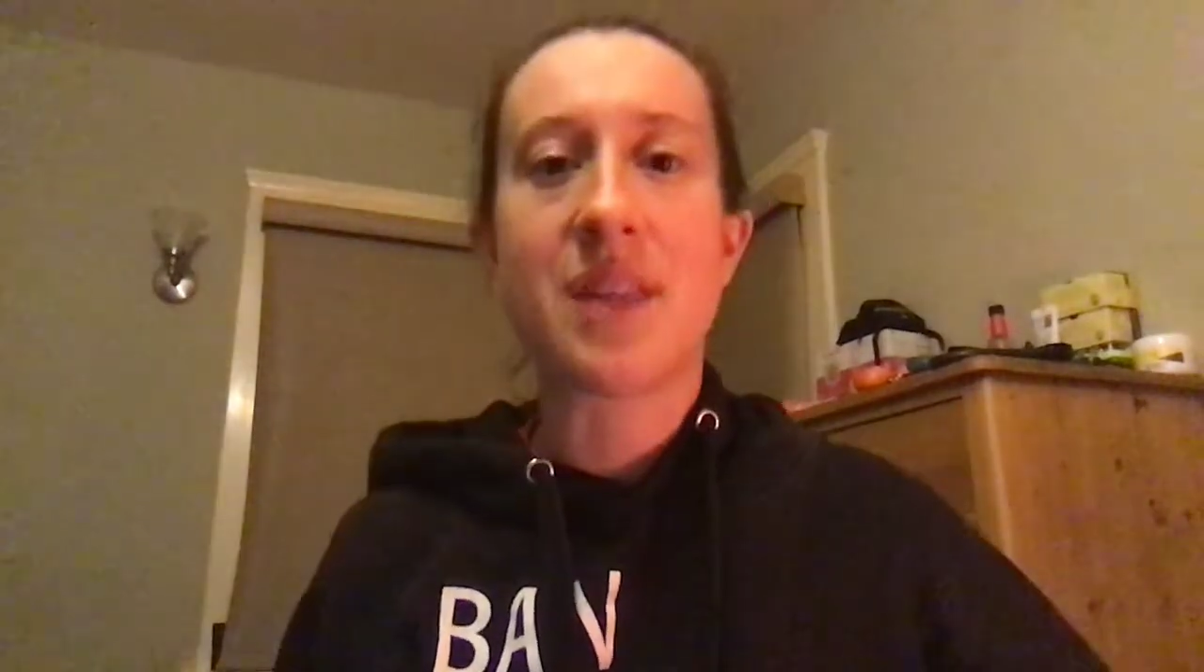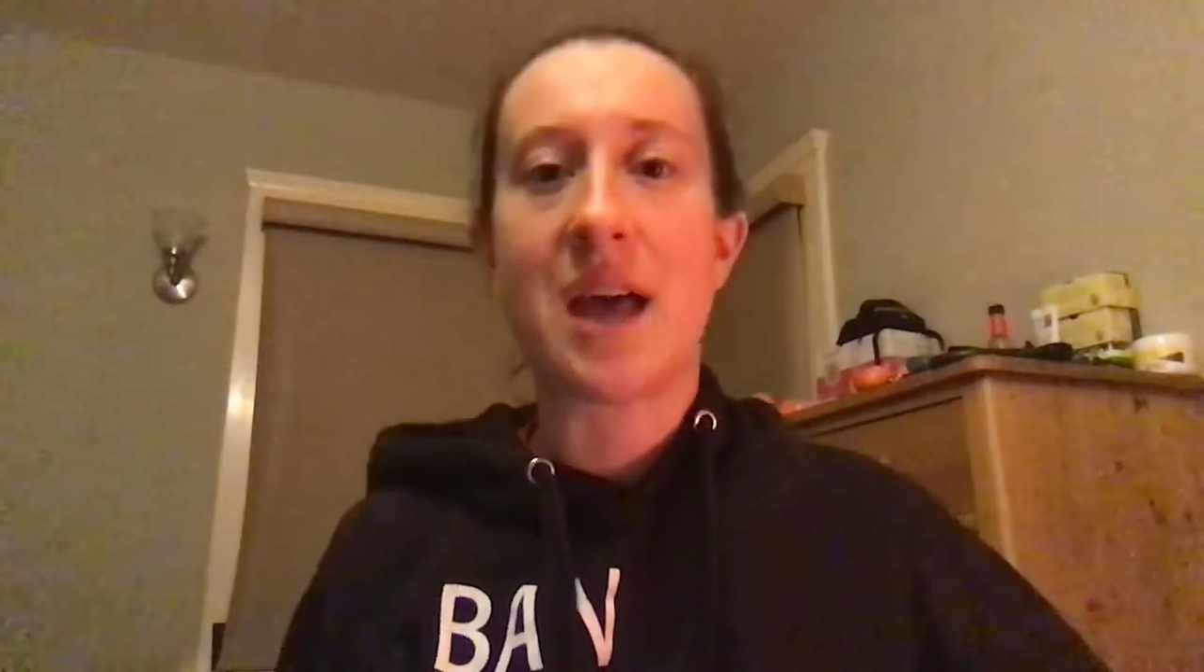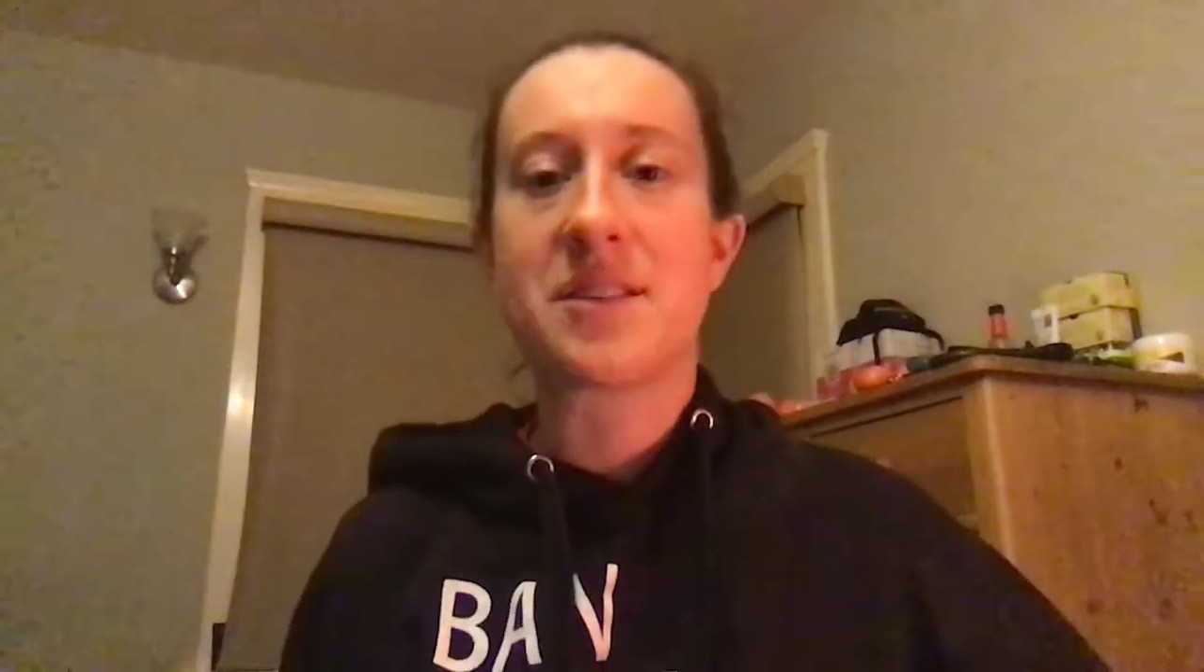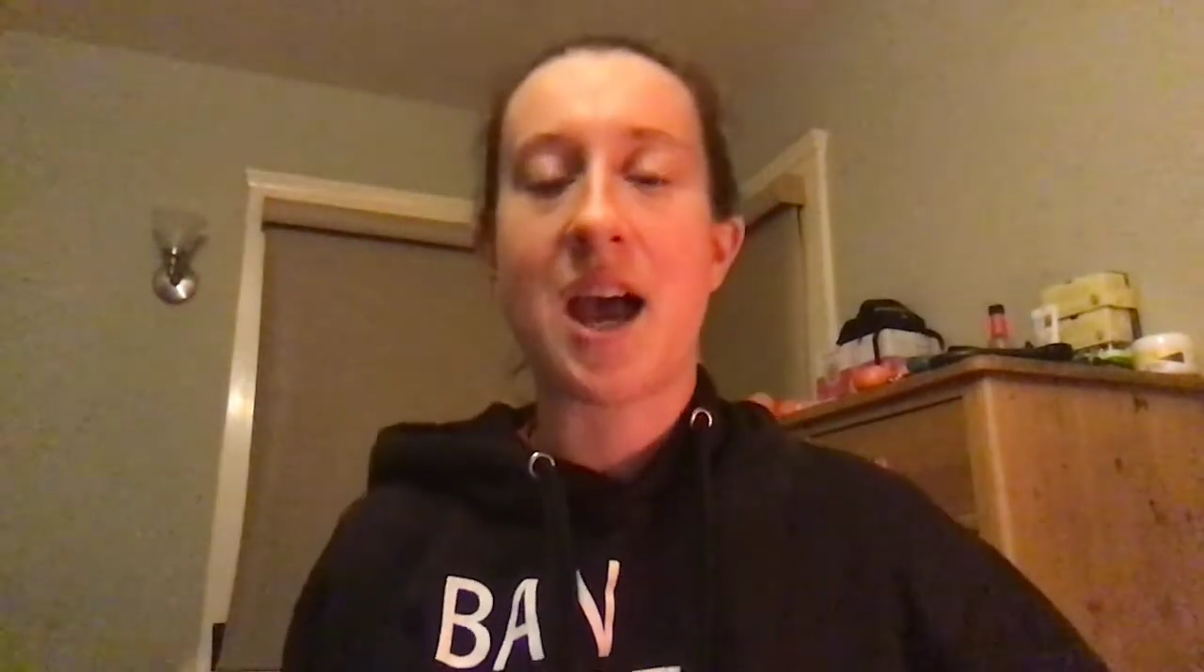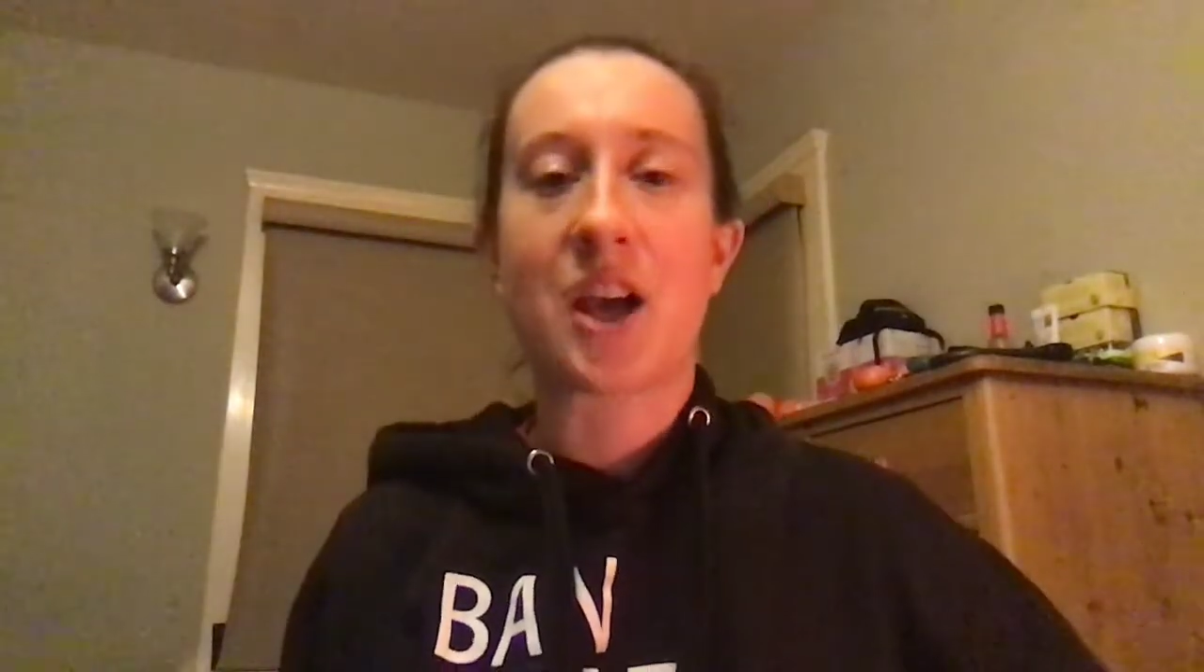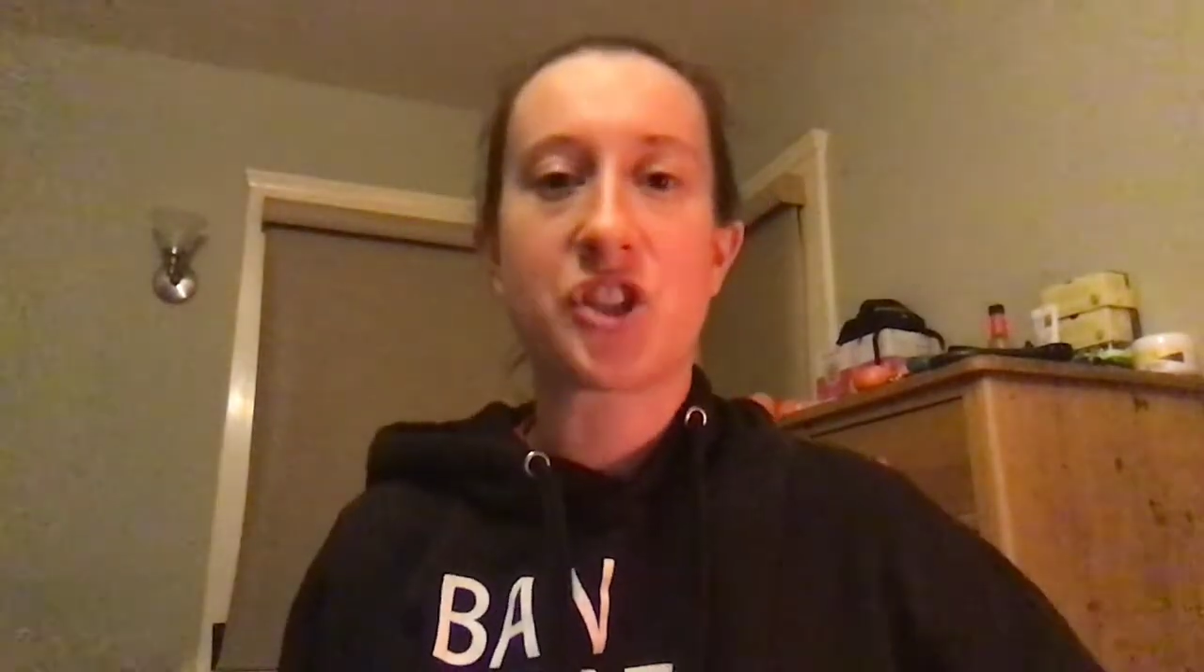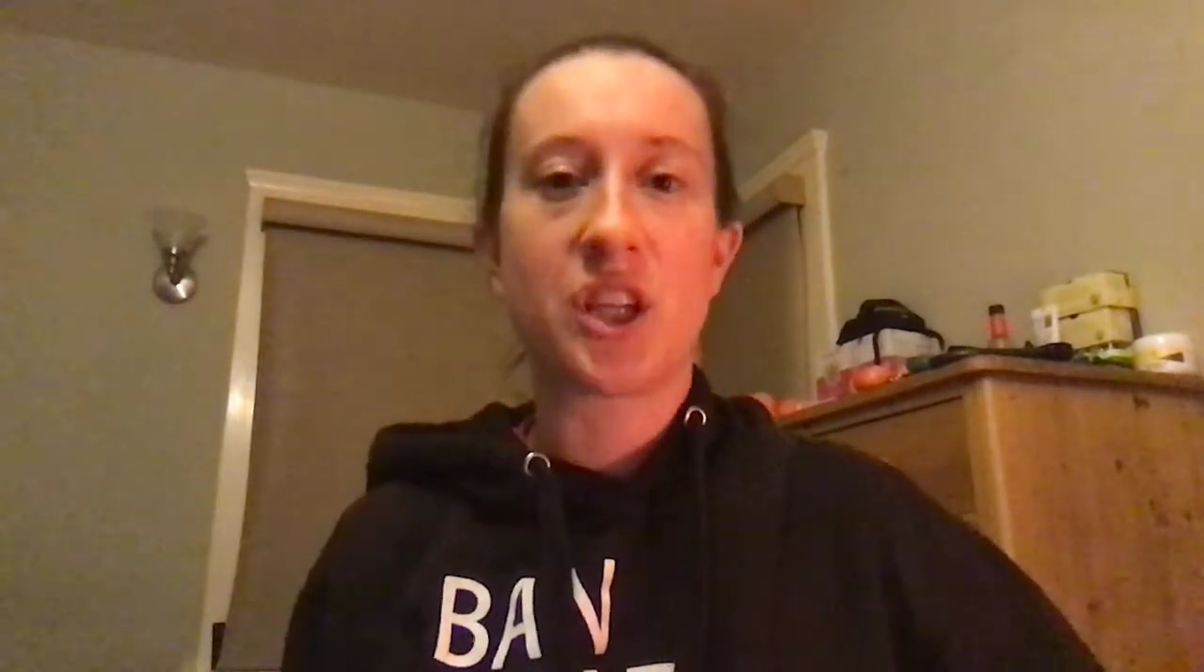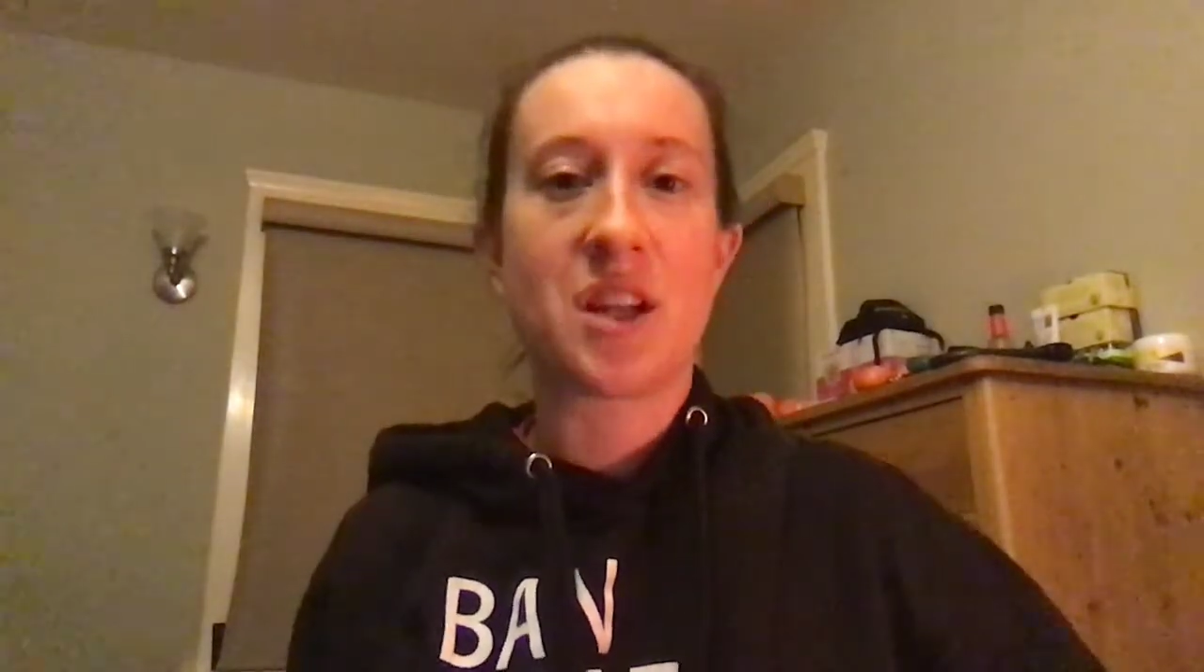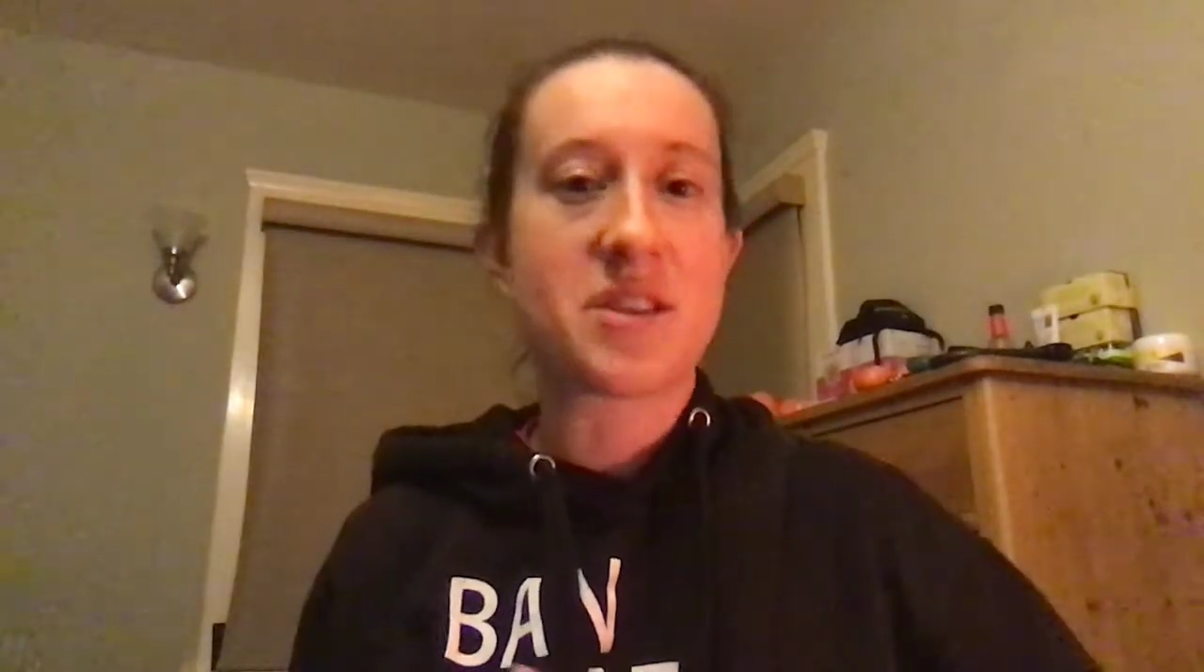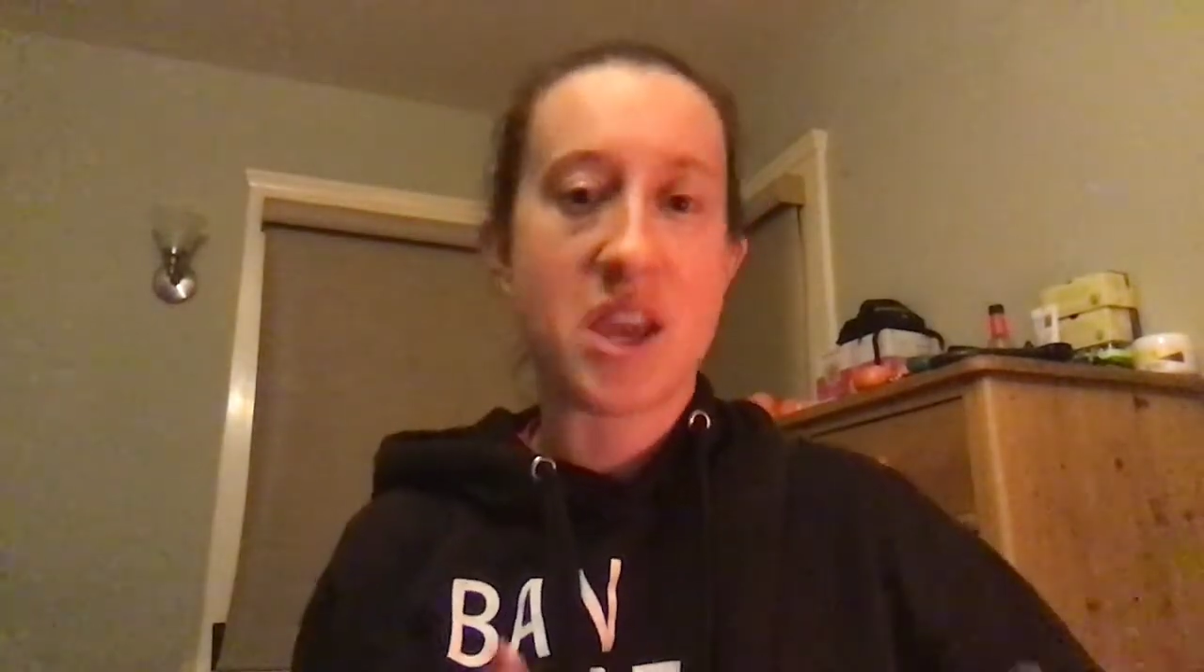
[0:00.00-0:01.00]
that's actually
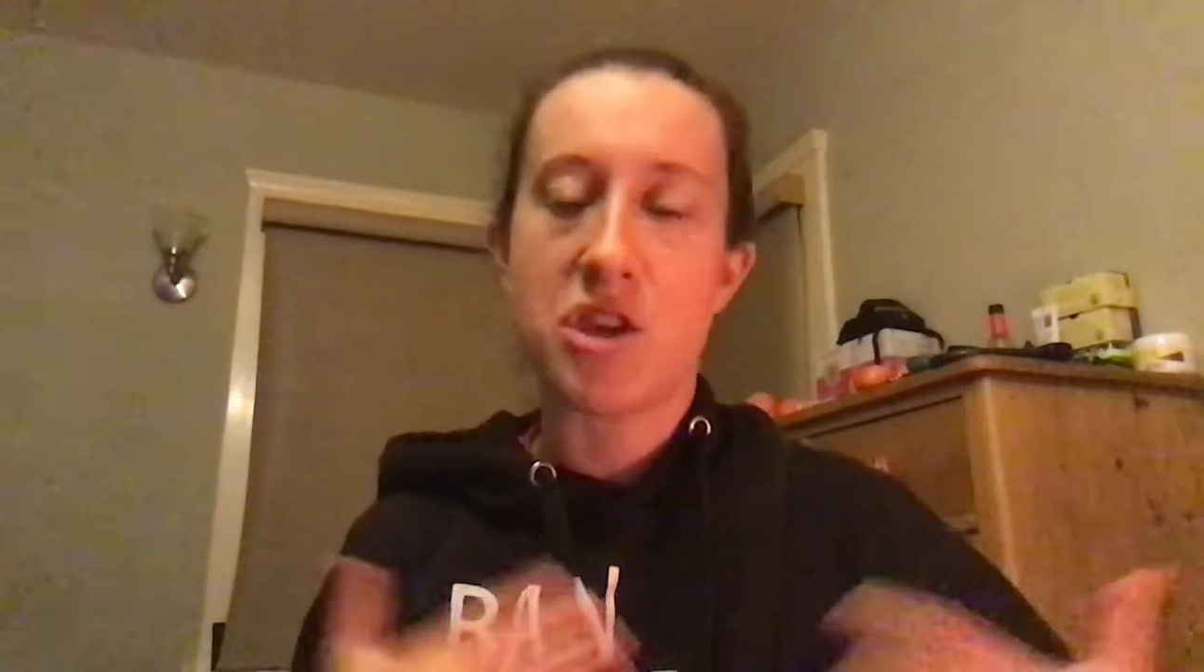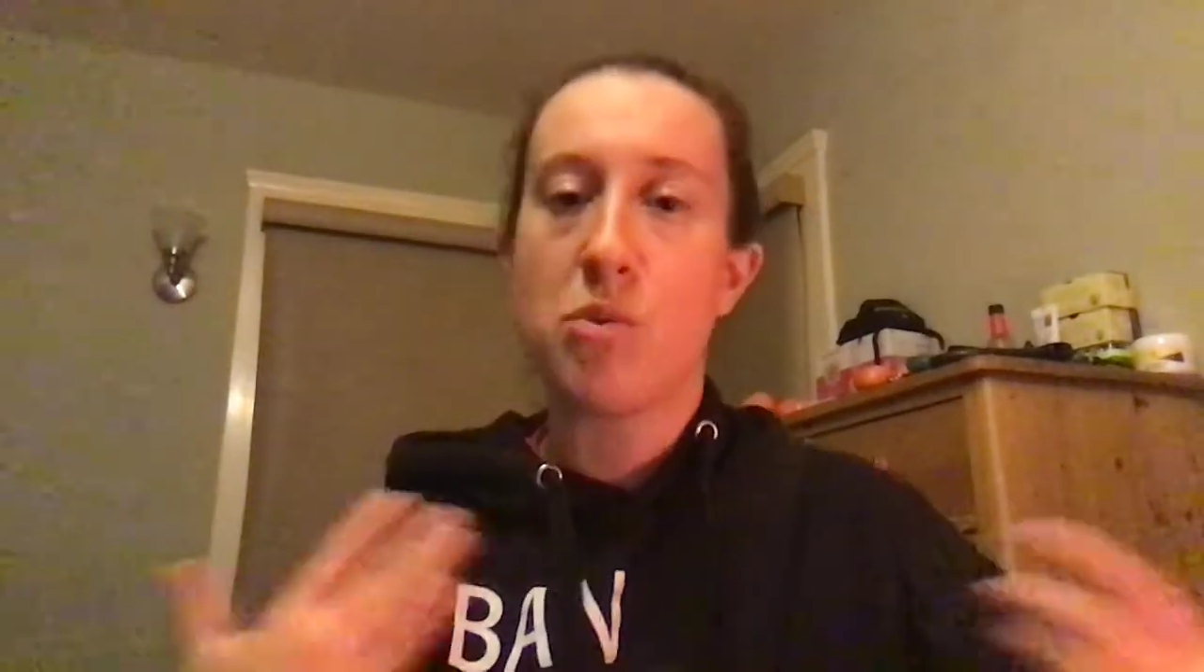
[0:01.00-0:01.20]
going to take